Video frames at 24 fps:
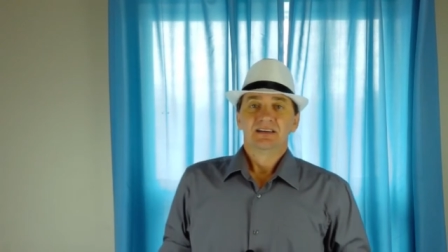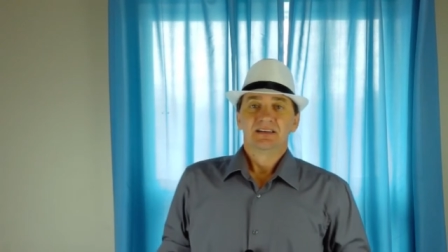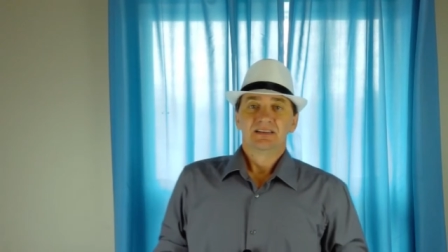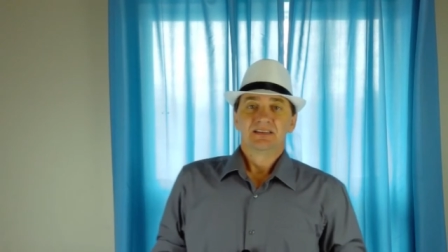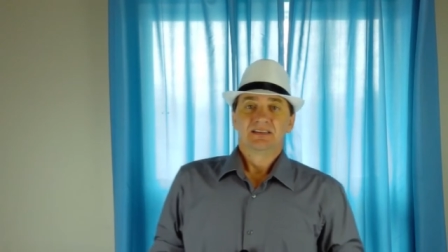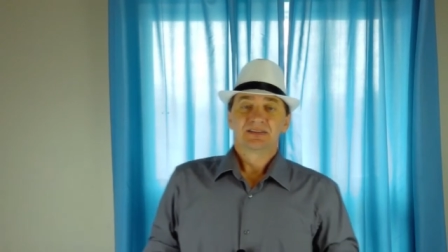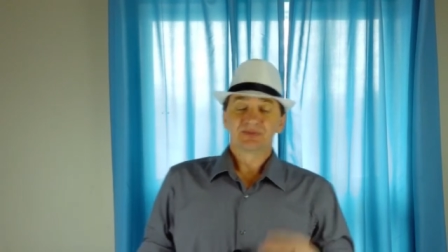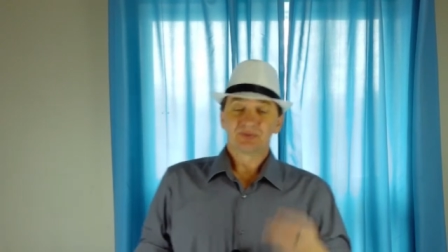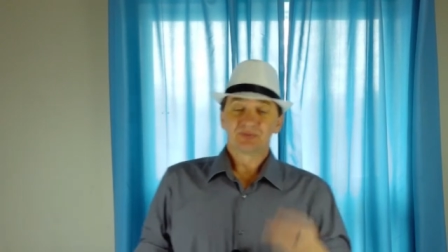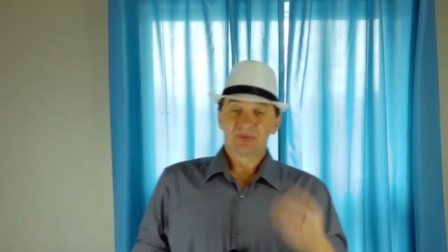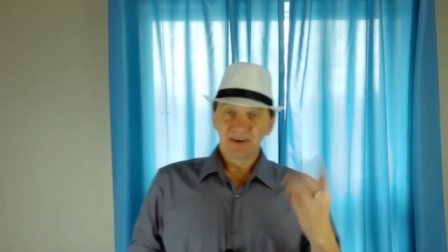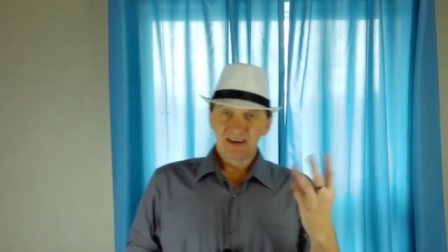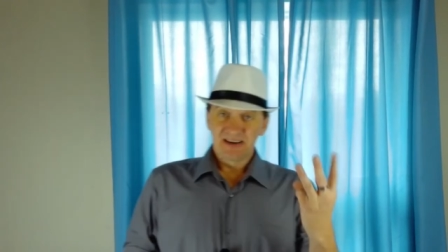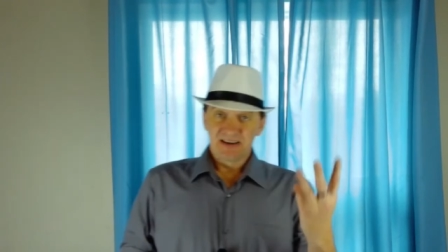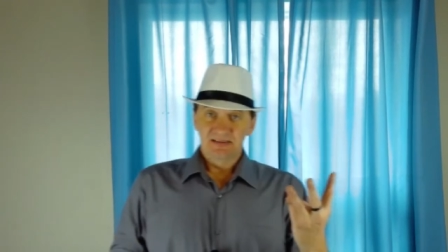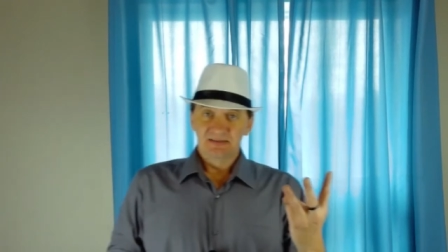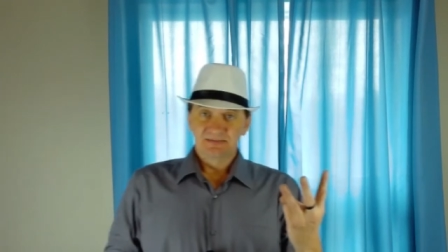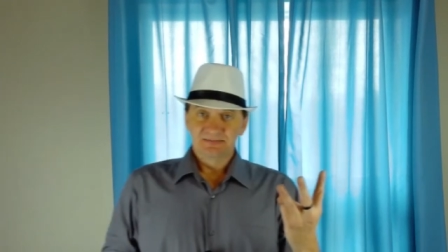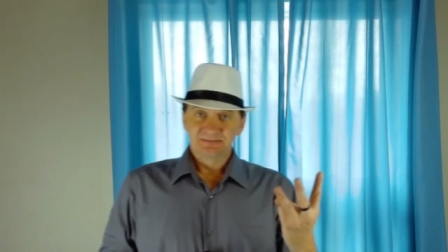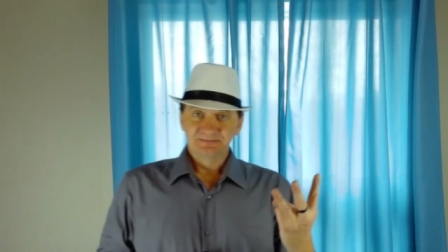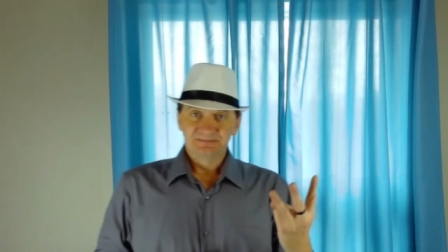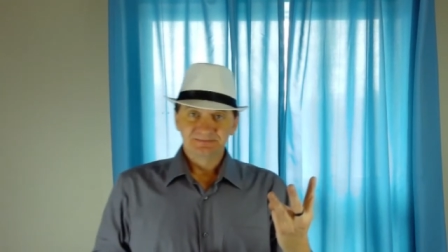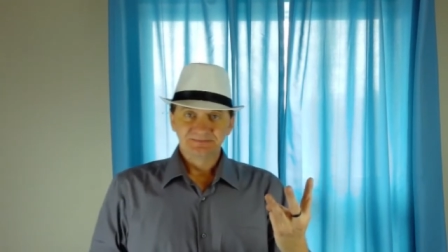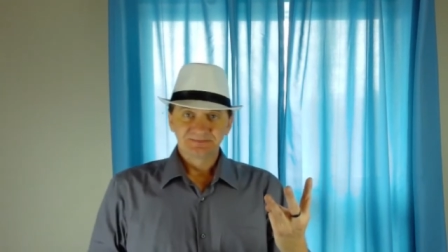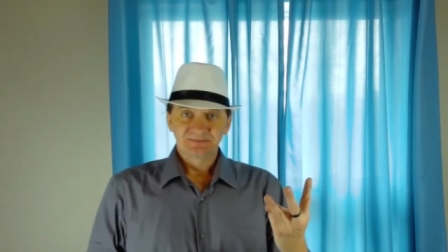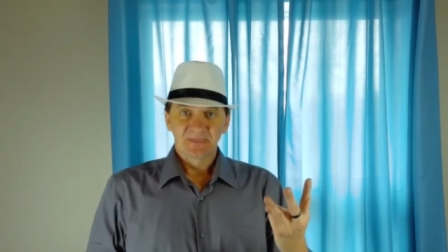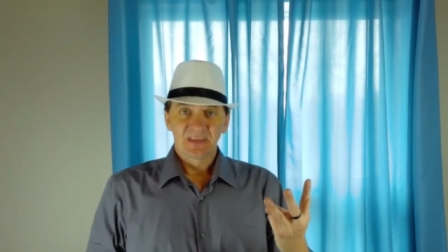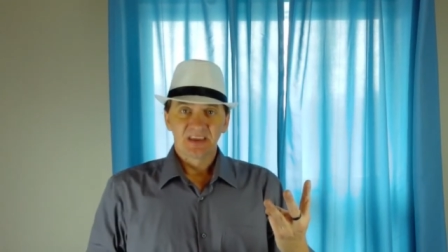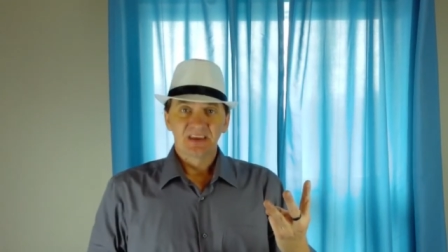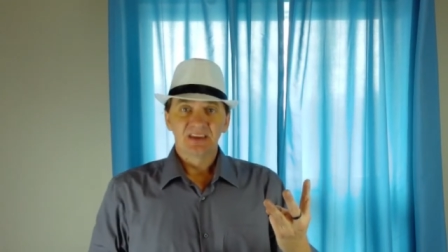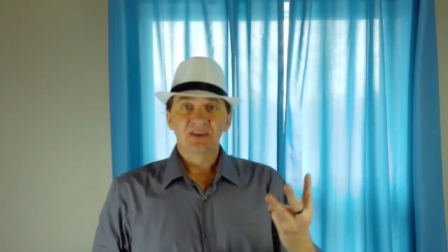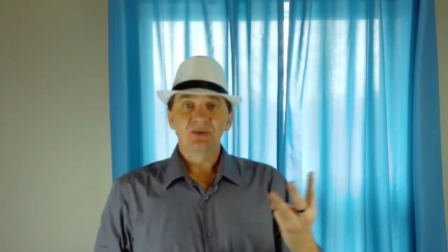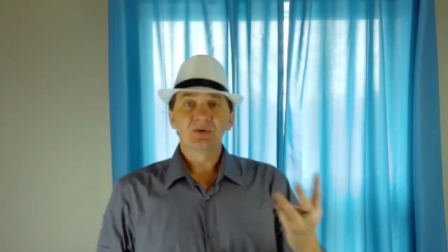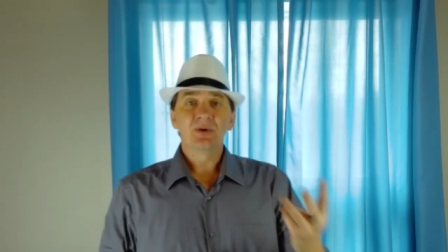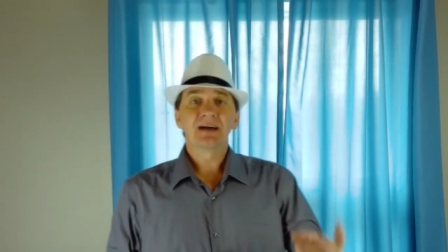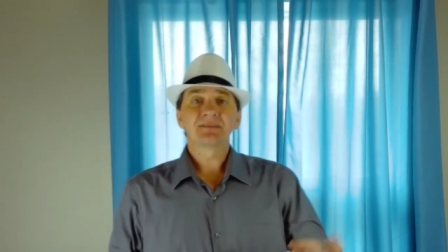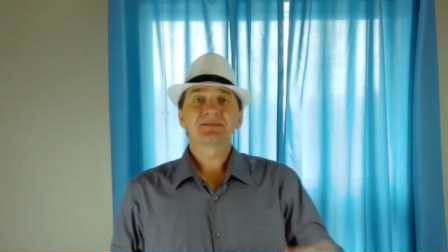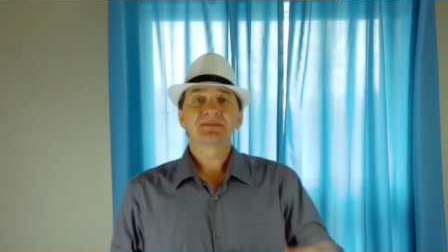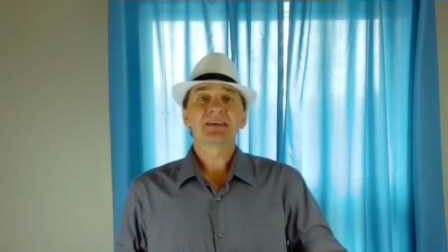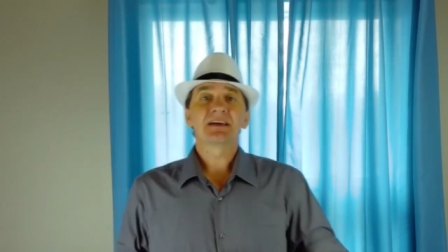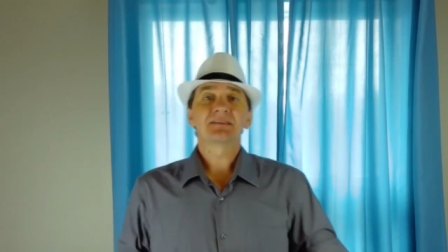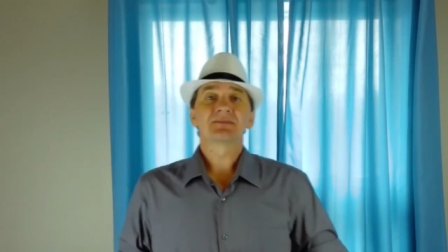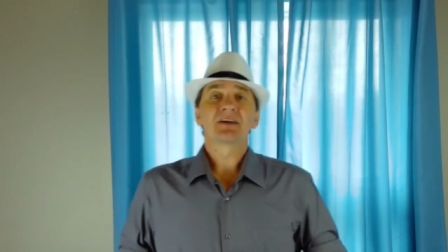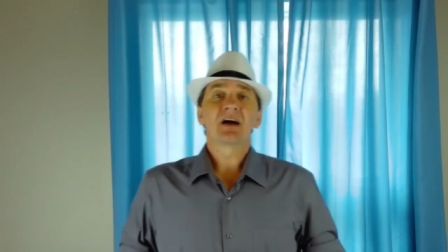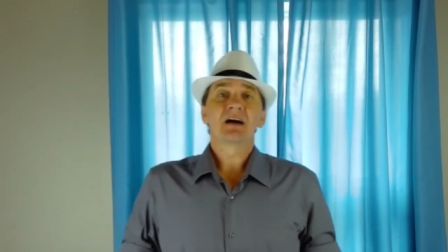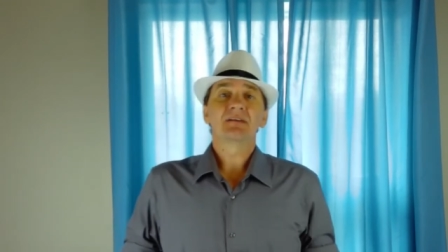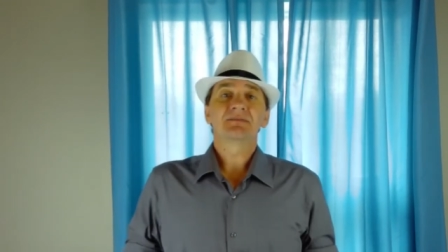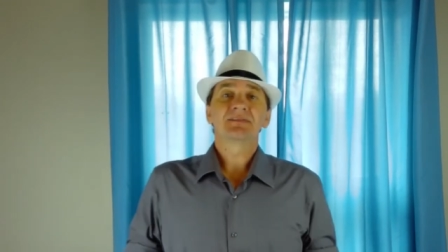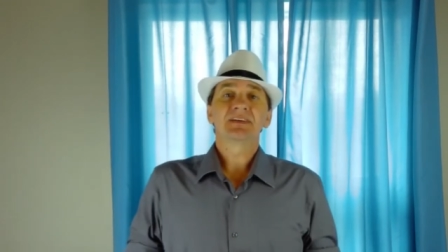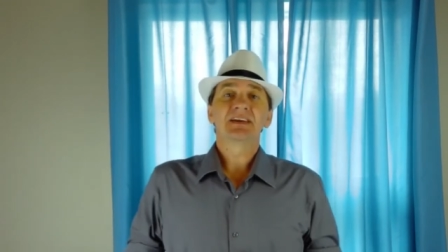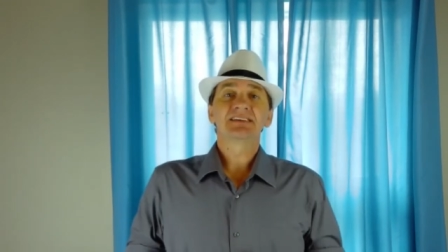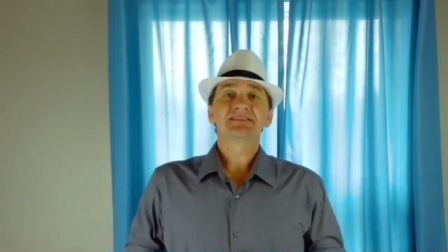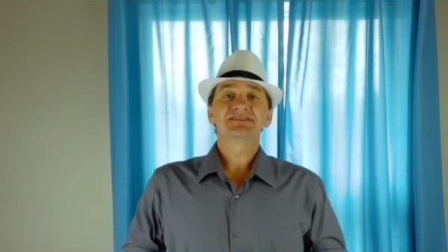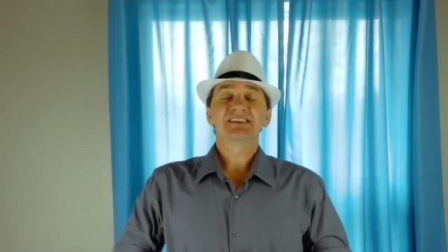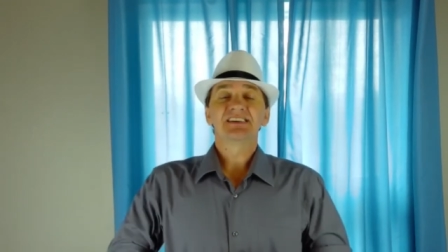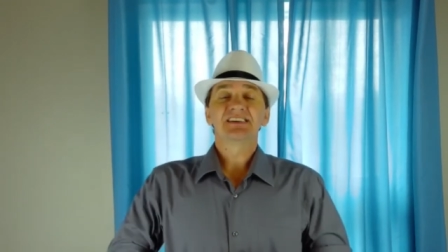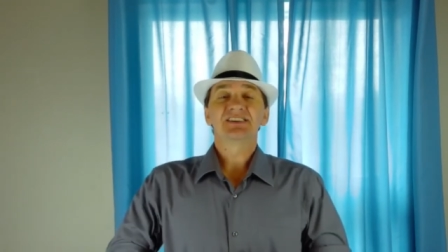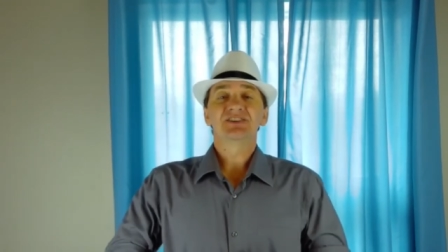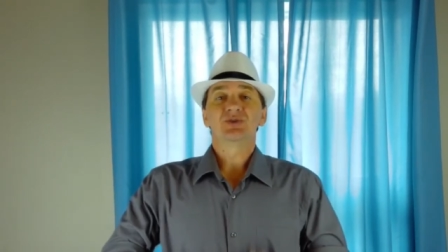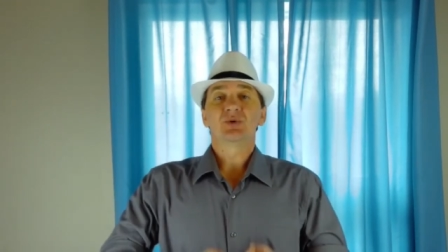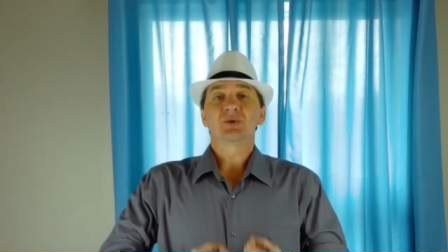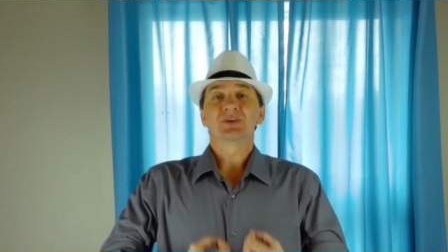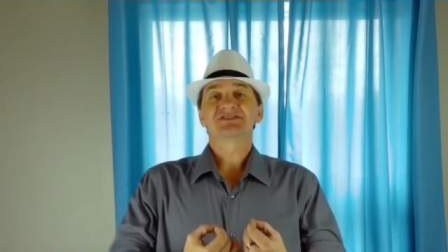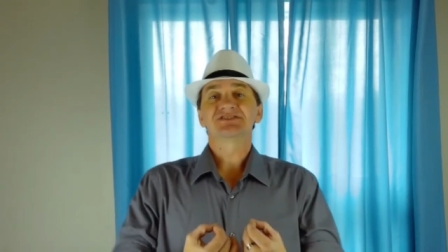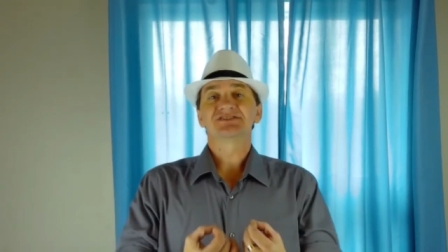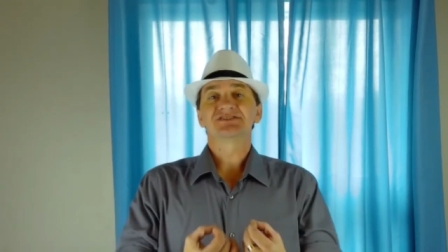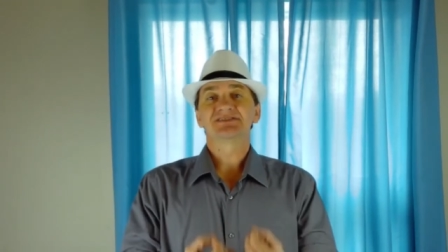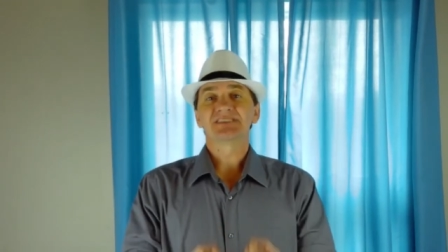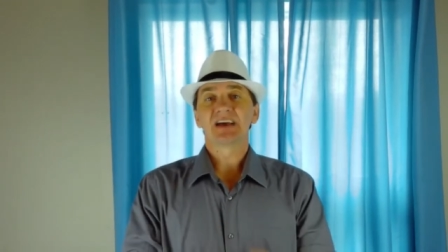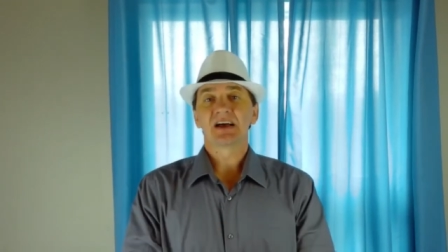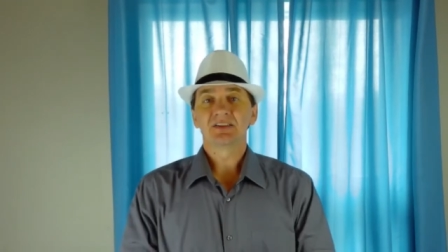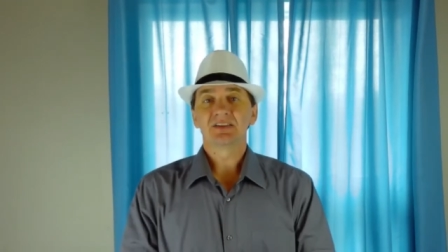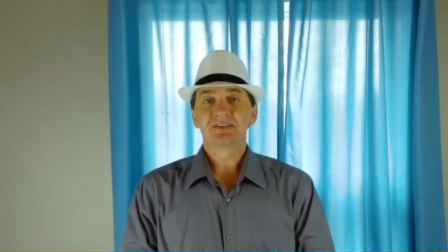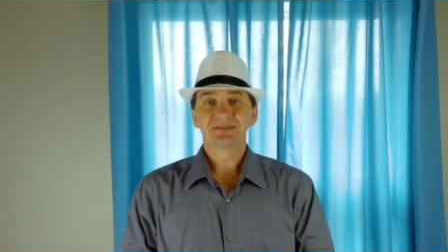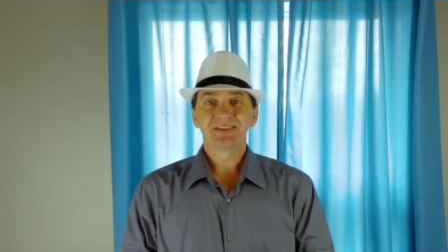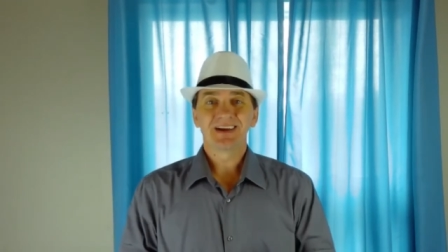3, you have to have confidence in yourself